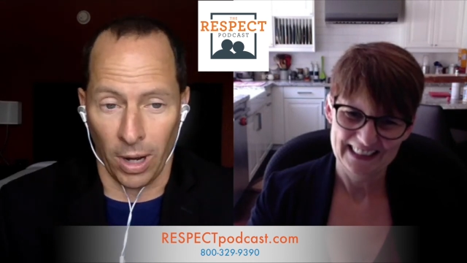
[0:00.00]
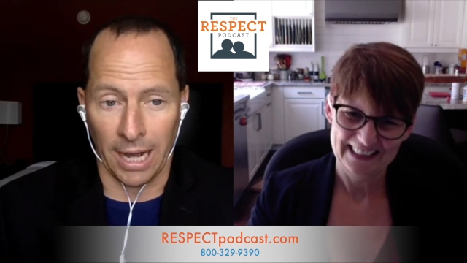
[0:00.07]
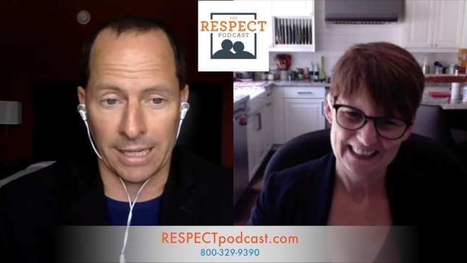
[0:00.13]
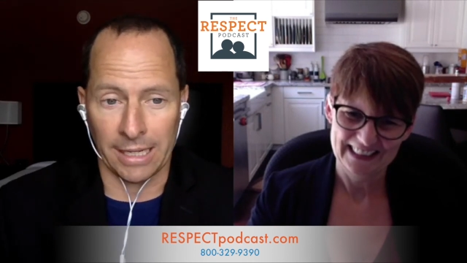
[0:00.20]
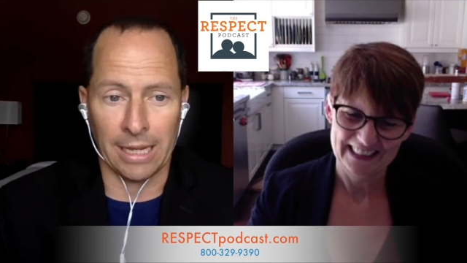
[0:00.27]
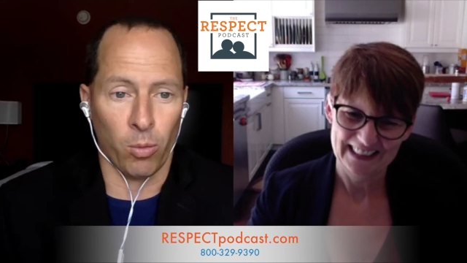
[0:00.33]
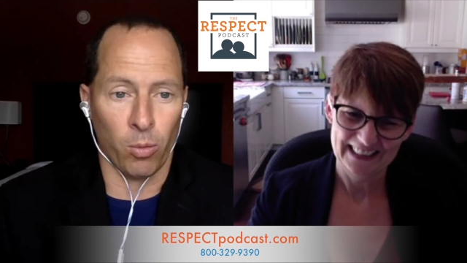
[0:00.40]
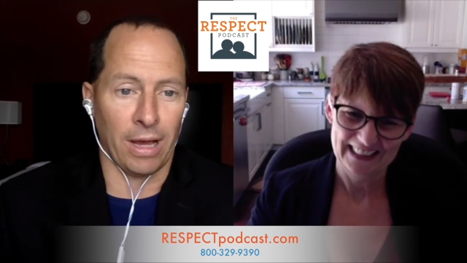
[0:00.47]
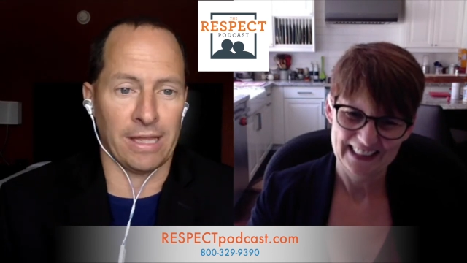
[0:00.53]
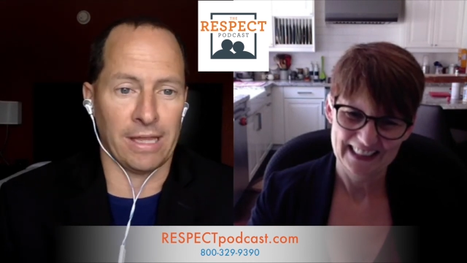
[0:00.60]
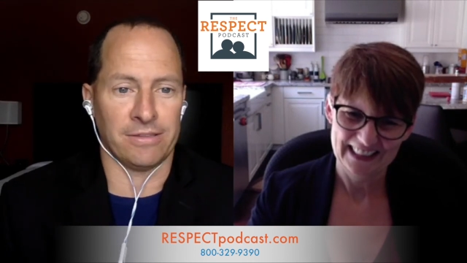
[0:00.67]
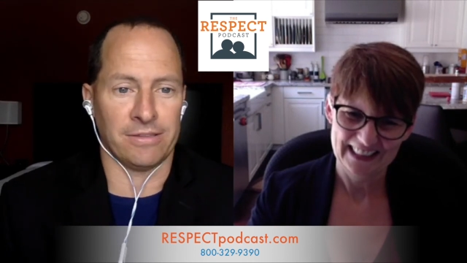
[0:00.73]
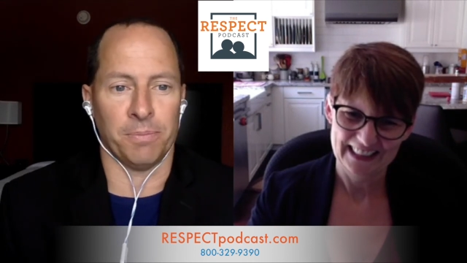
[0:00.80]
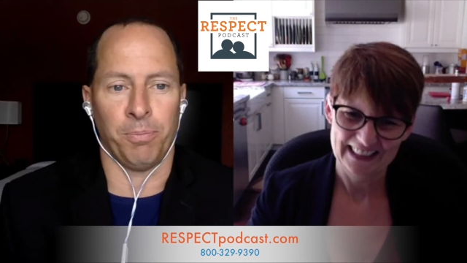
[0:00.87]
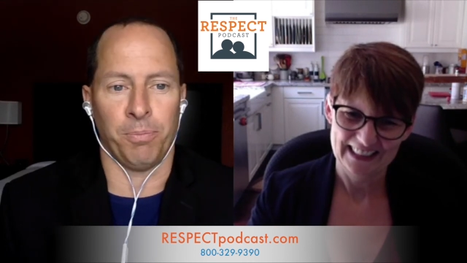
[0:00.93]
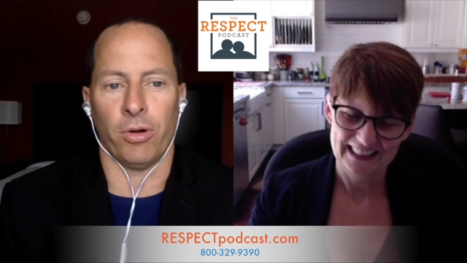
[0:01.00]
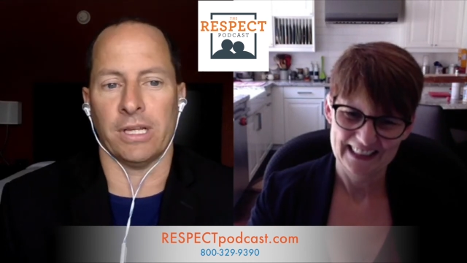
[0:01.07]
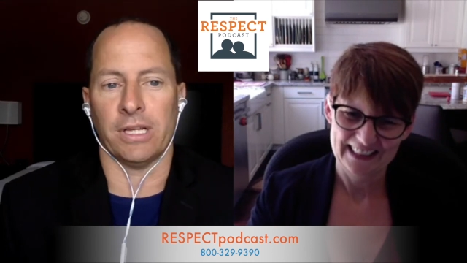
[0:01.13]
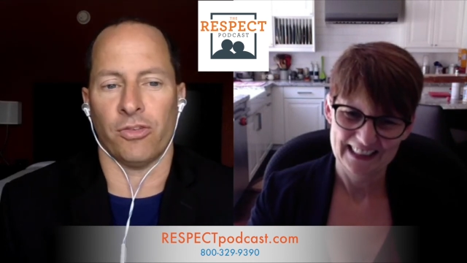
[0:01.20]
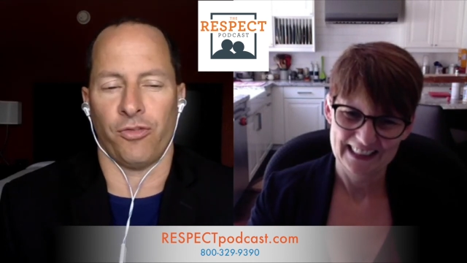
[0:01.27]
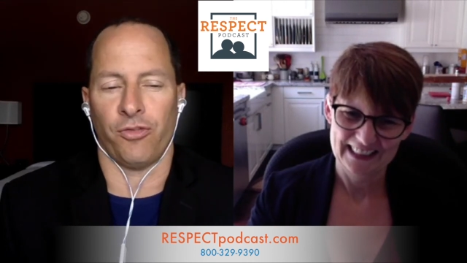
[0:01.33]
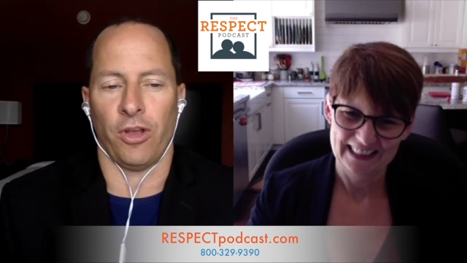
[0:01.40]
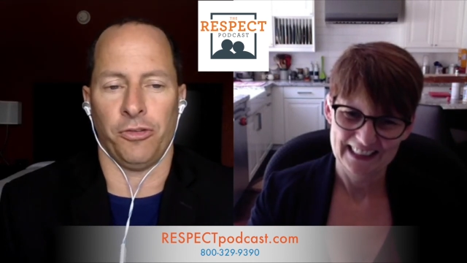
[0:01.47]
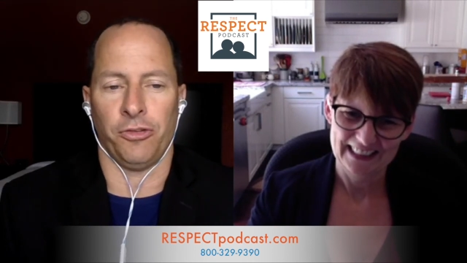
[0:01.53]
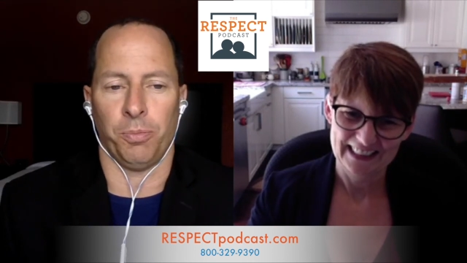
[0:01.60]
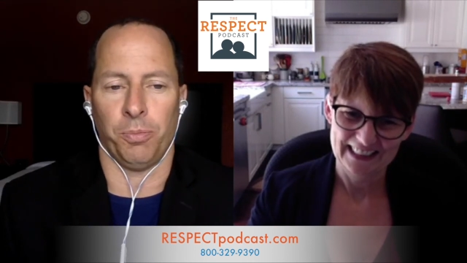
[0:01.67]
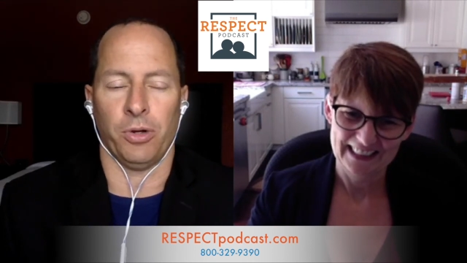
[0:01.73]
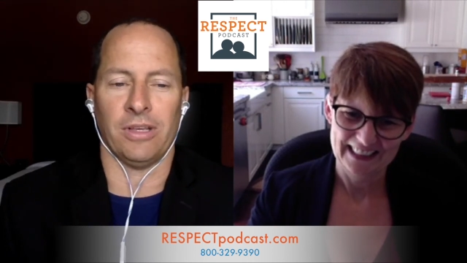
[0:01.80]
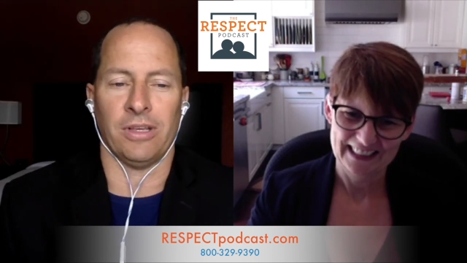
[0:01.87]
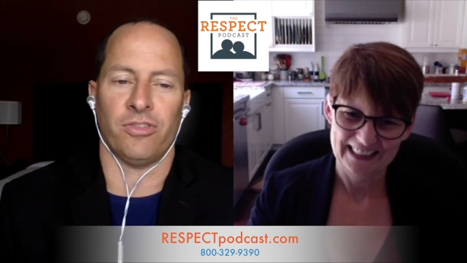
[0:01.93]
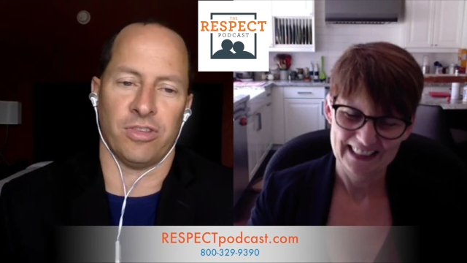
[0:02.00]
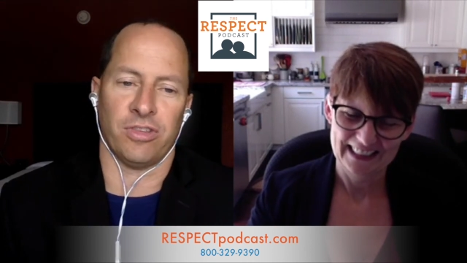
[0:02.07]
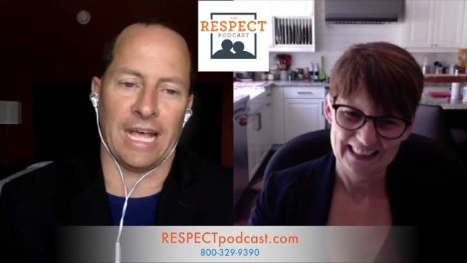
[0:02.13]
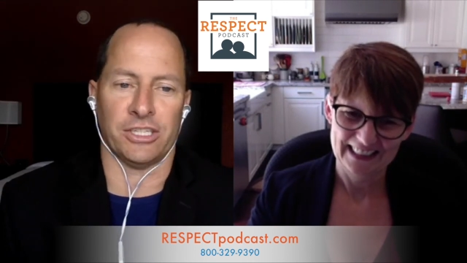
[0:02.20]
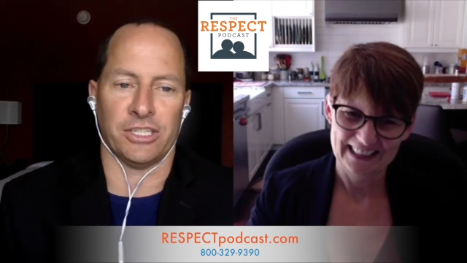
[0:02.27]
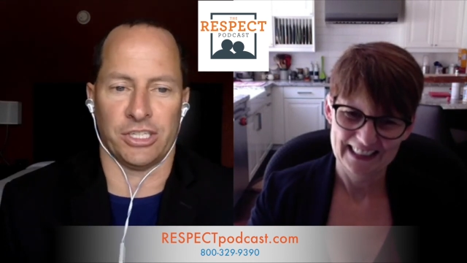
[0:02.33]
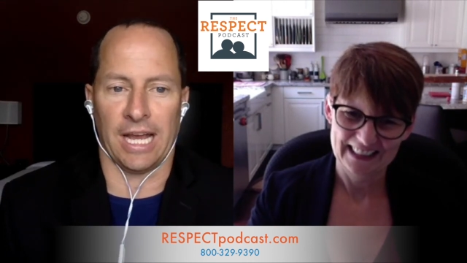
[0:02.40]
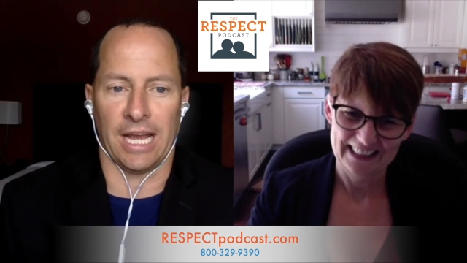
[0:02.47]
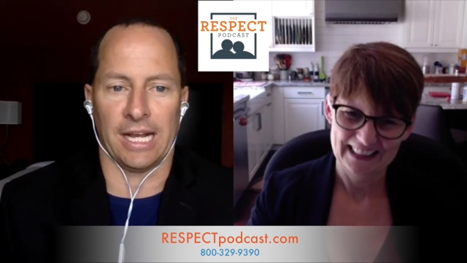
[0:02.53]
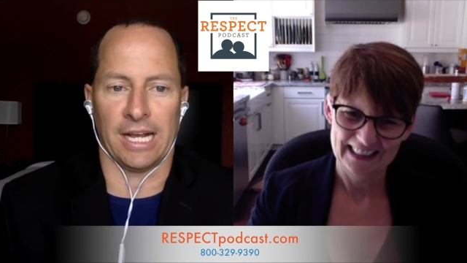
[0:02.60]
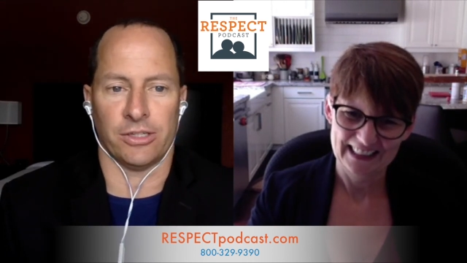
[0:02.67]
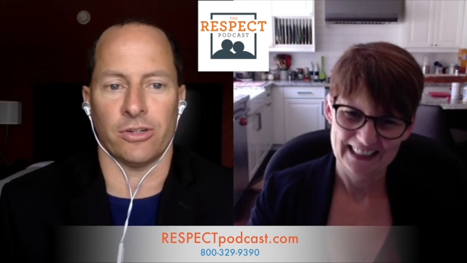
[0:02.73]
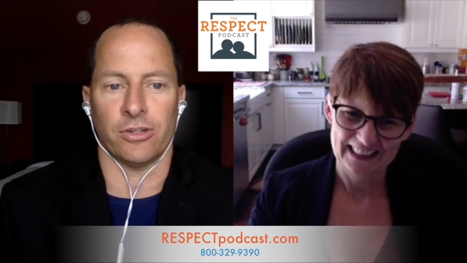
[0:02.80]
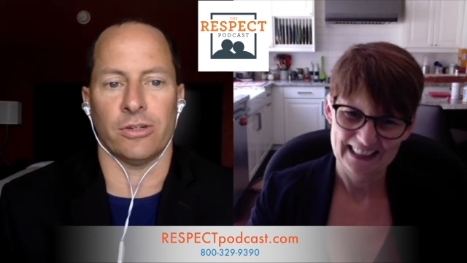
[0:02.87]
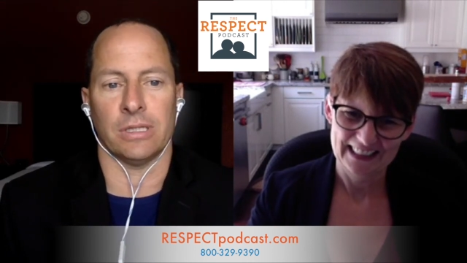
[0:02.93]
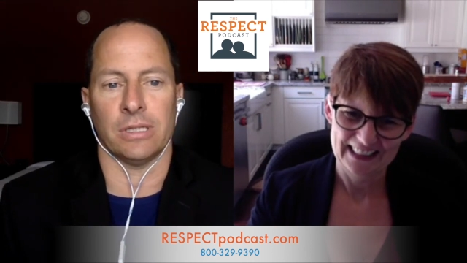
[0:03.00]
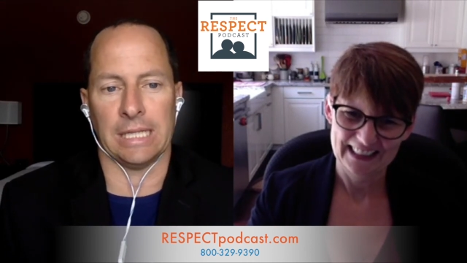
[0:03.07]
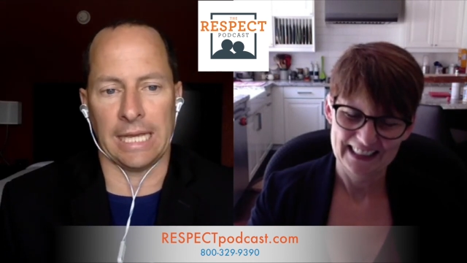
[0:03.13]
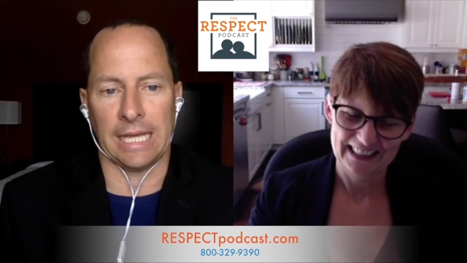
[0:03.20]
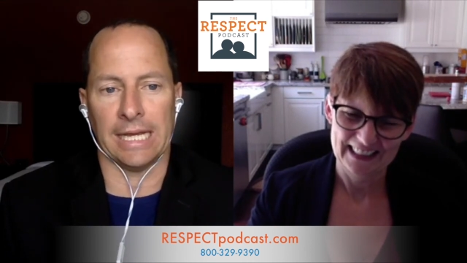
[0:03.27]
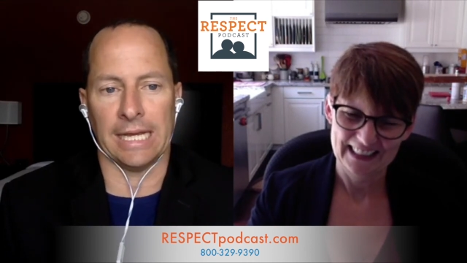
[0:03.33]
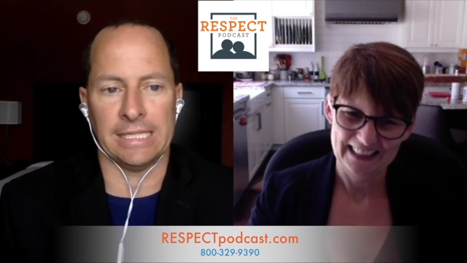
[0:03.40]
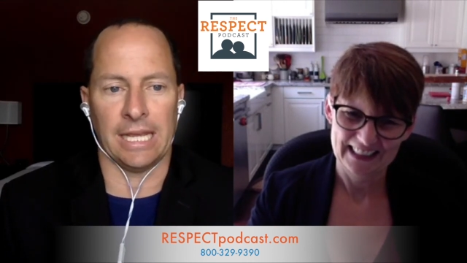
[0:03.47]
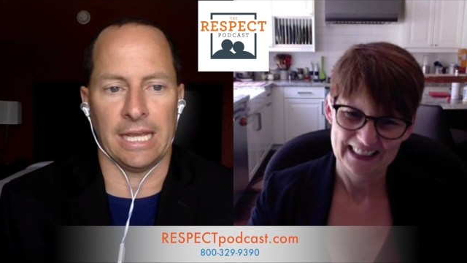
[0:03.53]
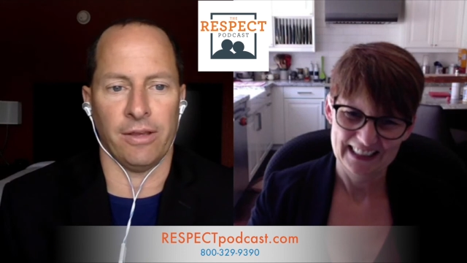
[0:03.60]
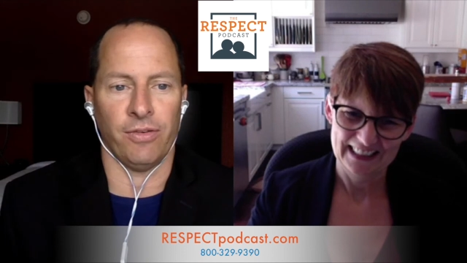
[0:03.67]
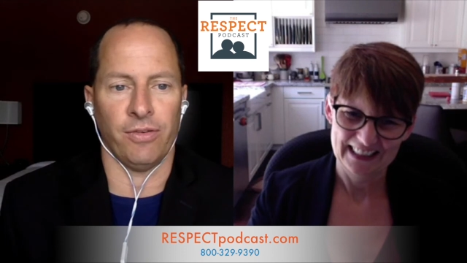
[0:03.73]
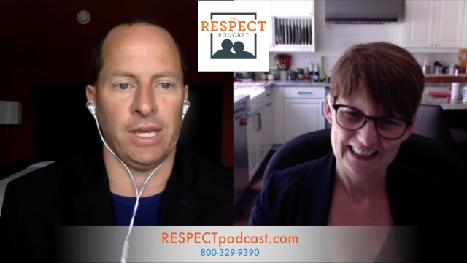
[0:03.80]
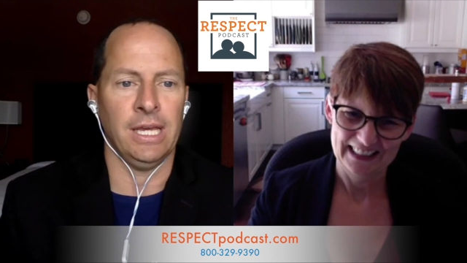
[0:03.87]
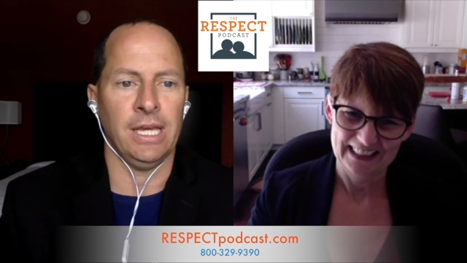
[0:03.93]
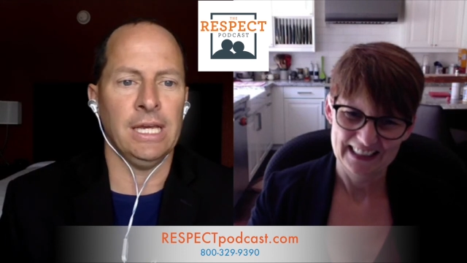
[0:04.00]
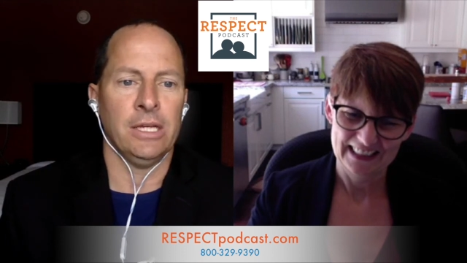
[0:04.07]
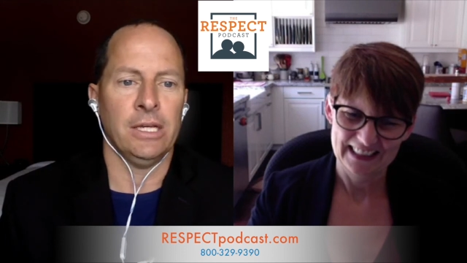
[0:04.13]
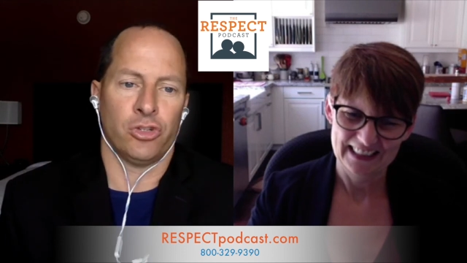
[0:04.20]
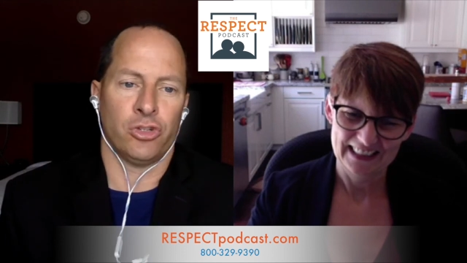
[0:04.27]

Speaker 1: Y. Now, why that's important, because Facebook is slash Doctor Liane Davey.